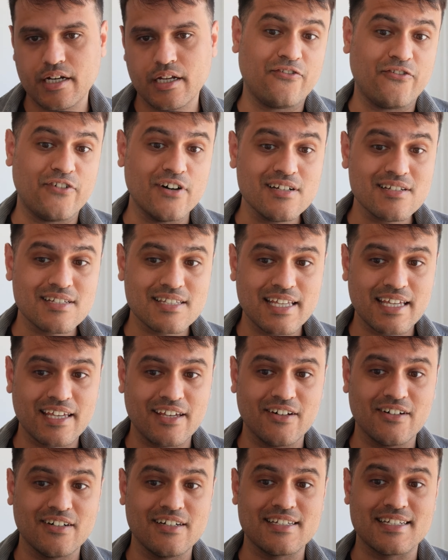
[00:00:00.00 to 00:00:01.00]
The first thing
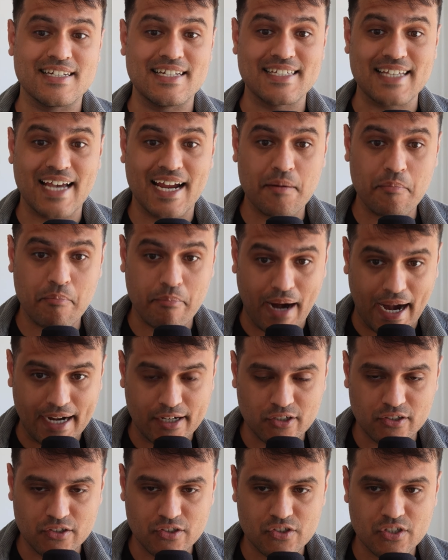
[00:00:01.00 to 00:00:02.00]
here is design
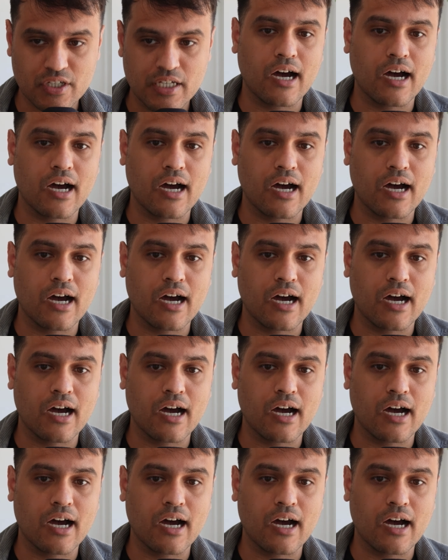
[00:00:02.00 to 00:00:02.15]
patterns.